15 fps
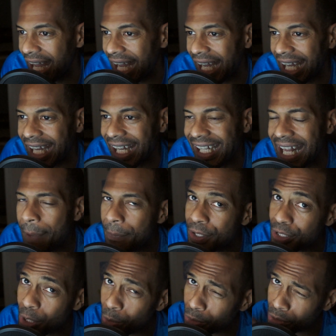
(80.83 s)
And
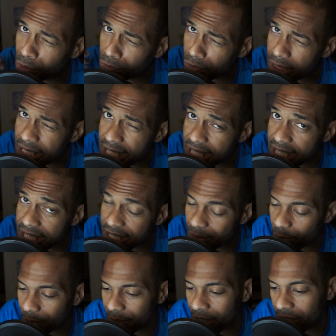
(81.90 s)
episode 3 is
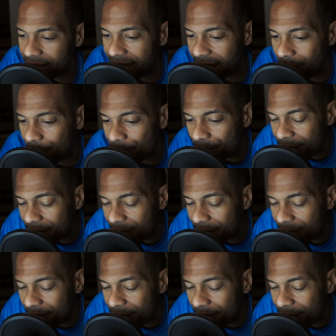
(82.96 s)
where we are now.